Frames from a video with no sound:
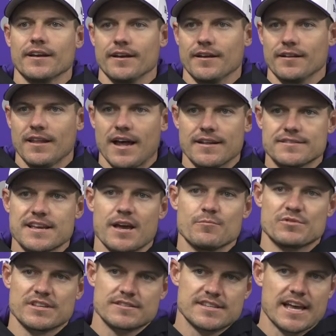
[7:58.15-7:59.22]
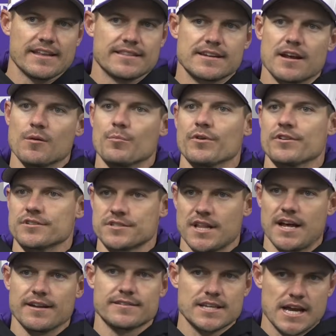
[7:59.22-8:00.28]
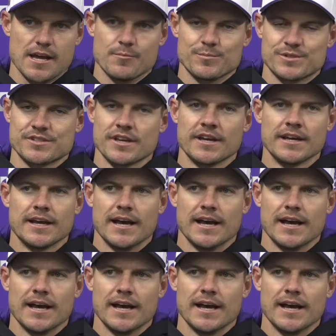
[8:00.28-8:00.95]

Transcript: a lot of times inside the numbers, a lot of times